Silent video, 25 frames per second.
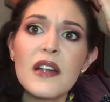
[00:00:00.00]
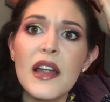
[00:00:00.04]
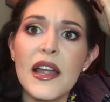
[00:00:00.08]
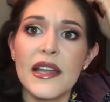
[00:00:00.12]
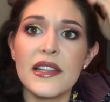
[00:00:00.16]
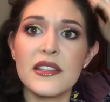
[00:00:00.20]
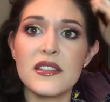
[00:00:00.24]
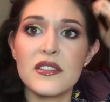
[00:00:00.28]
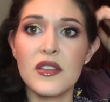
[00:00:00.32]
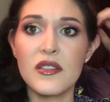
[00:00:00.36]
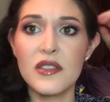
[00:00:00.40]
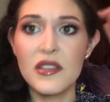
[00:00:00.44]

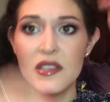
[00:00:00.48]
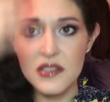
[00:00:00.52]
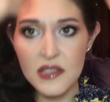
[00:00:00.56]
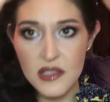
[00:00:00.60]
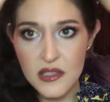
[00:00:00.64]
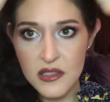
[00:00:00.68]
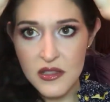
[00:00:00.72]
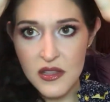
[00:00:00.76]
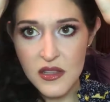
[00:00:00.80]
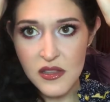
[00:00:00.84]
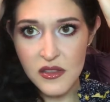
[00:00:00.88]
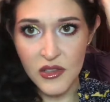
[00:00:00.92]
right, so this
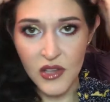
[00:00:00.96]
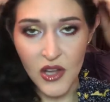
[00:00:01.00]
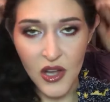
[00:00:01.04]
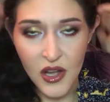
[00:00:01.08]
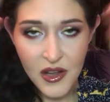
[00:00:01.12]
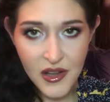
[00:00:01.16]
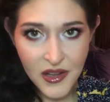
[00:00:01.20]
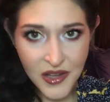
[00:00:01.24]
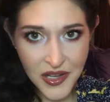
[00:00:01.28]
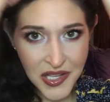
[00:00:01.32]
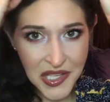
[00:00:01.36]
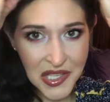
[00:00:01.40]
is the
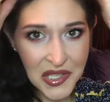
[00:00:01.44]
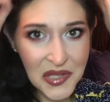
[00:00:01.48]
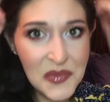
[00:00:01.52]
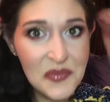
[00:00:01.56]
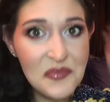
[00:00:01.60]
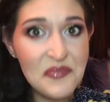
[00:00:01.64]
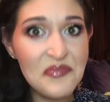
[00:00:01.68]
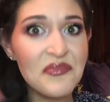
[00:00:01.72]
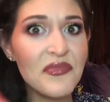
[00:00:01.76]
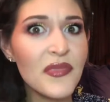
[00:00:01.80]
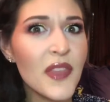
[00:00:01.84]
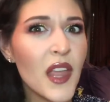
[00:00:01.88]
look.
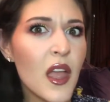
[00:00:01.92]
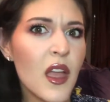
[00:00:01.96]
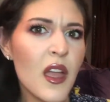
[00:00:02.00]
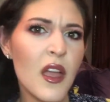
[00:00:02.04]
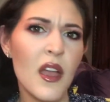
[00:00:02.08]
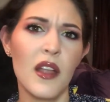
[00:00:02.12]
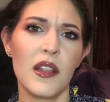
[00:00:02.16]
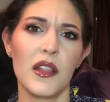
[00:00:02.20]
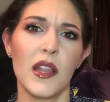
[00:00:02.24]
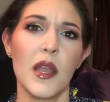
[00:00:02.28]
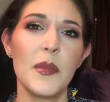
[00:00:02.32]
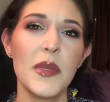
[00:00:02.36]

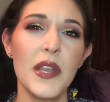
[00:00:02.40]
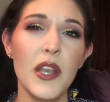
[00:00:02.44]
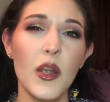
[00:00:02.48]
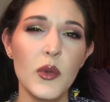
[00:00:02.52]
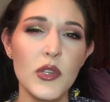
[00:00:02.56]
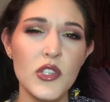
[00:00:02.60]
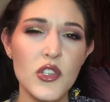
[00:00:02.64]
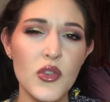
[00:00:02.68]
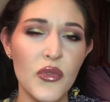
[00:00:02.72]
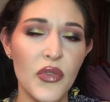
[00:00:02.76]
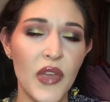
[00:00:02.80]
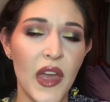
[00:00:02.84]
Let me know
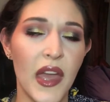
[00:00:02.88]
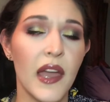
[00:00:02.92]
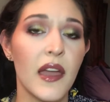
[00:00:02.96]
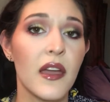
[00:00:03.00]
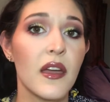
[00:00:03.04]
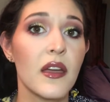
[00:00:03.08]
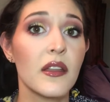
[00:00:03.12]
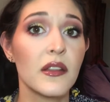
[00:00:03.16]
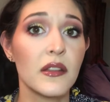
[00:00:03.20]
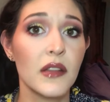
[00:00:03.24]
what you think.